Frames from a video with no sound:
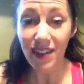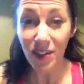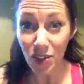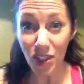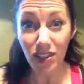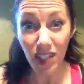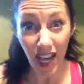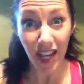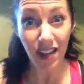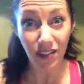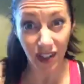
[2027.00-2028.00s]
there's a
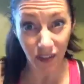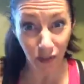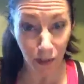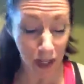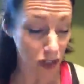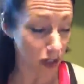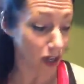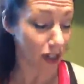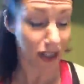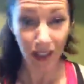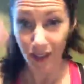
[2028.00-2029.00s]
lot of good information there,
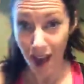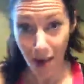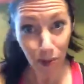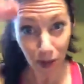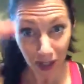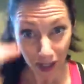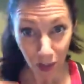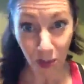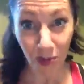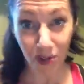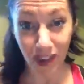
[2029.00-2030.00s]
and it's a lot more in
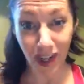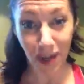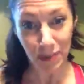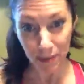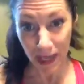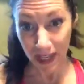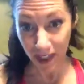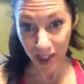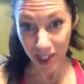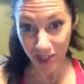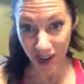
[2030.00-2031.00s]
order than I'm speaking
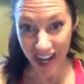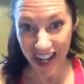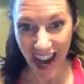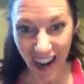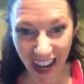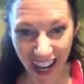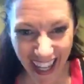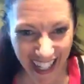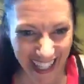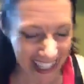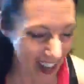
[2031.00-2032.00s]
to you right now.
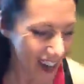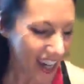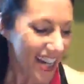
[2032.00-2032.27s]
So